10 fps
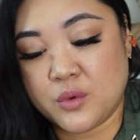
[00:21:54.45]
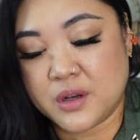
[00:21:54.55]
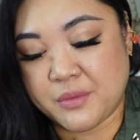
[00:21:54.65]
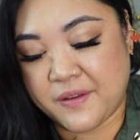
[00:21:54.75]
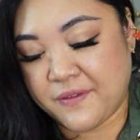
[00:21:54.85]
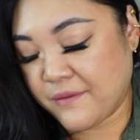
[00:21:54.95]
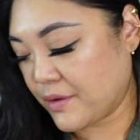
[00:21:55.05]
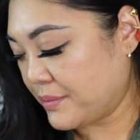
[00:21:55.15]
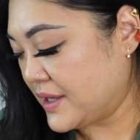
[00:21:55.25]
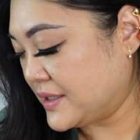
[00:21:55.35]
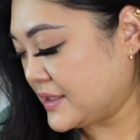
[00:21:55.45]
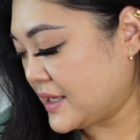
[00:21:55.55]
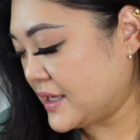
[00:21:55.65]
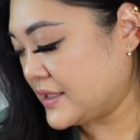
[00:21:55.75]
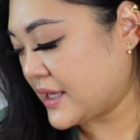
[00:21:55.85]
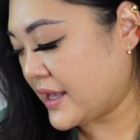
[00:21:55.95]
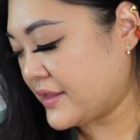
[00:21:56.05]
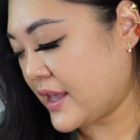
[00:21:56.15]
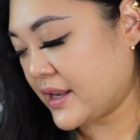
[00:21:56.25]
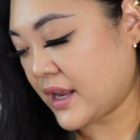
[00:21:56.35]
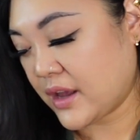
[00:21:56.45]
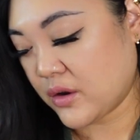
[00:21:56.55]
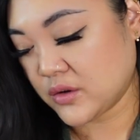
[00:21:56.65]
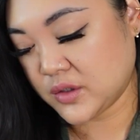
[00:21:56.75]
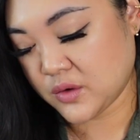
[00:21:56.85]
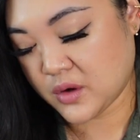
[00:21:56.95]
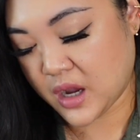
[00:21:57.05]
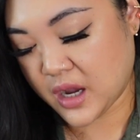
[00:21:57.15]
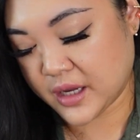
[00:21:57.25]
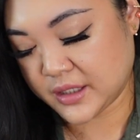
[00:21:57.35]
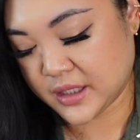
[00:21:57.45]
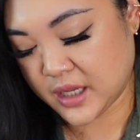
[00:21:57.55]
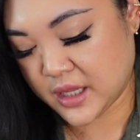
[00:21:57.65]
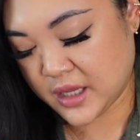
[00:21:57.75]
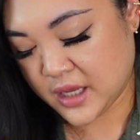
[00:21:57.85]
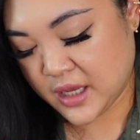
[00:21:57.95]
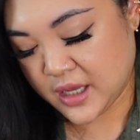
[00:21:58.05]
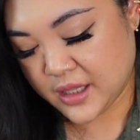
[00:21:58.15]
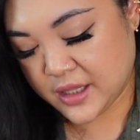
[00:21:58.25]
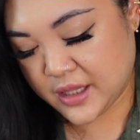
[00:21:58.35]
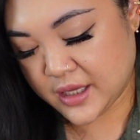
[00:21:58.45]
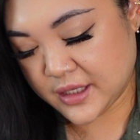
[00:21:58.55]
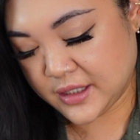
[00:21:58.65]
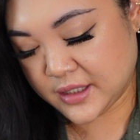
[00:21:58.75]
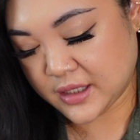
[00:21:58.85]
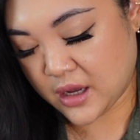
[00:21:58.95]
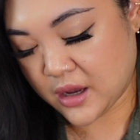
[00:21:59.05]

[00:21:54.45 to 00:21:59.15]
one of my favorite pieces. And then I also got this